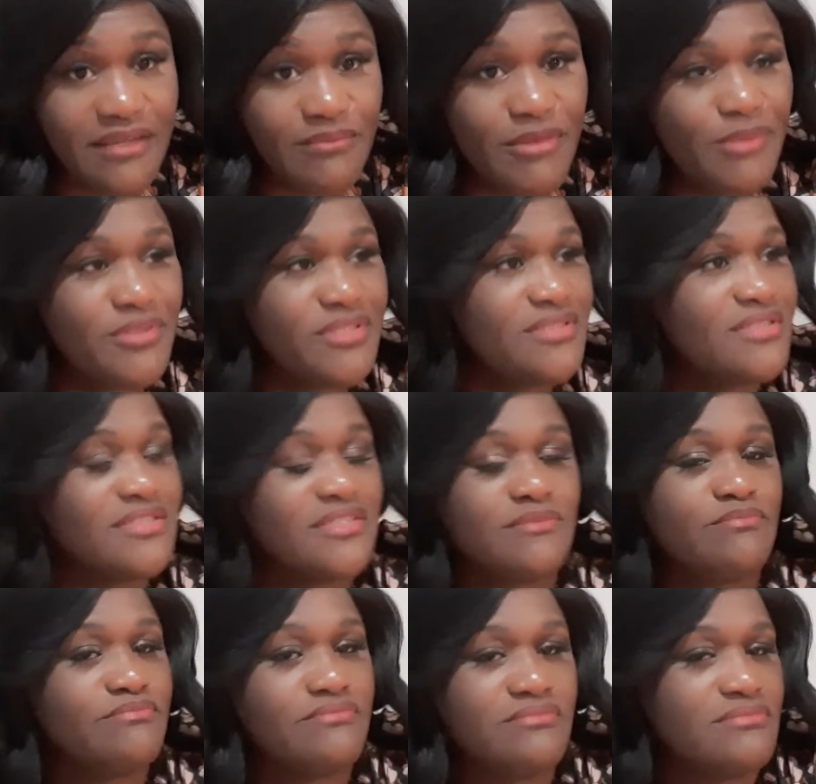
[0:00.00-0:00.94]
Maybe
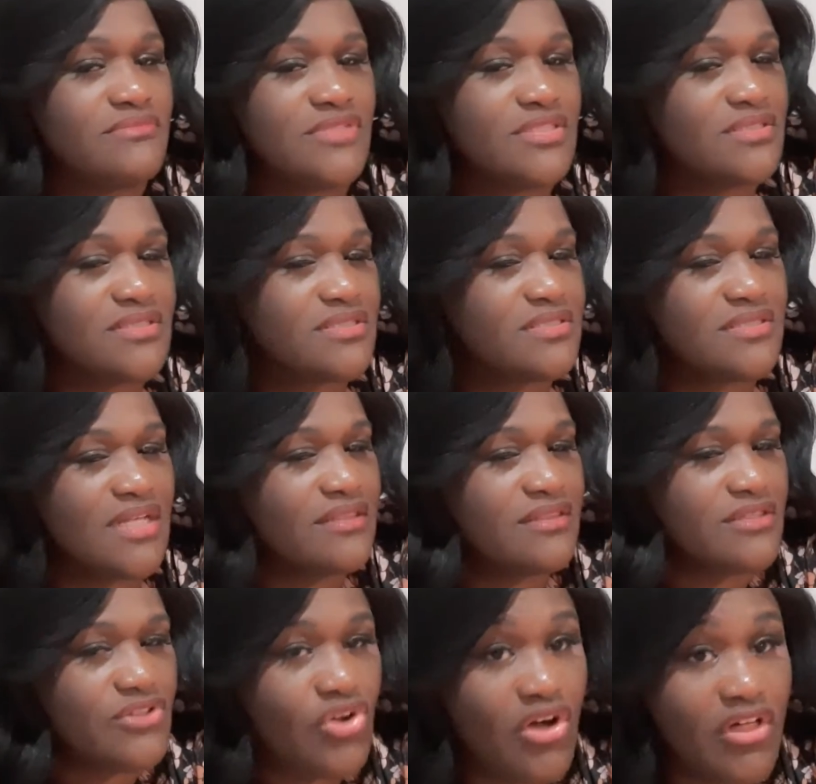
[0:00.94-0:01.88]
this is
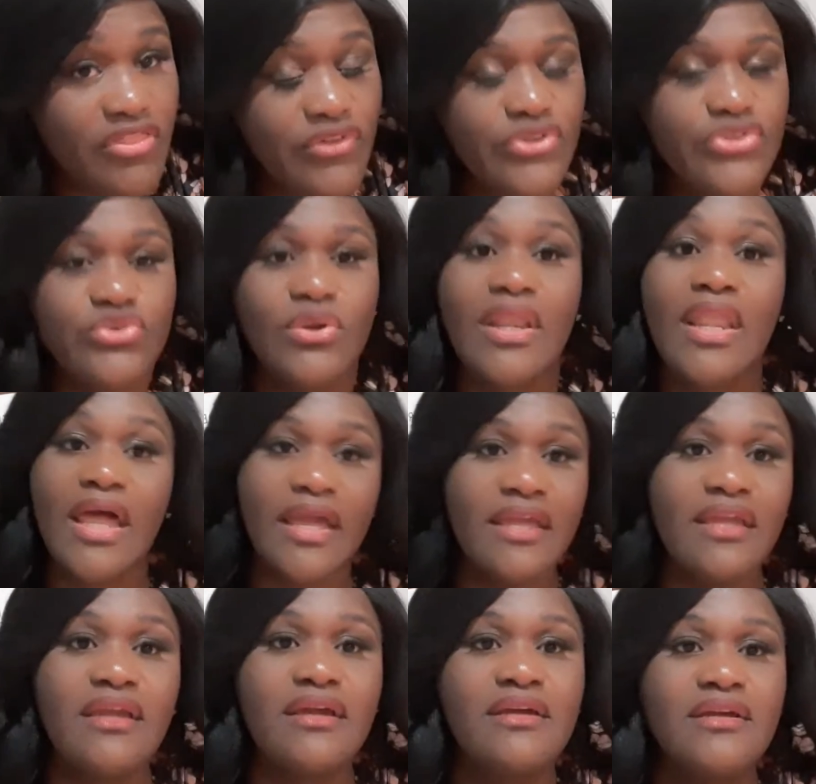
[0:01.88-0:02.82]
not the author you
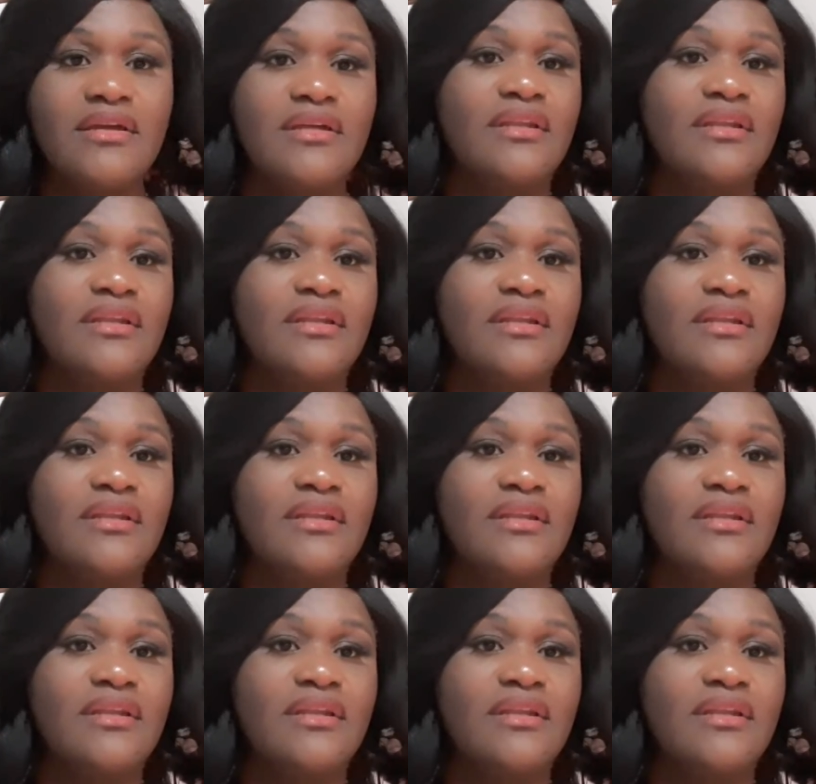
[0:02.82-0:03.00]
like.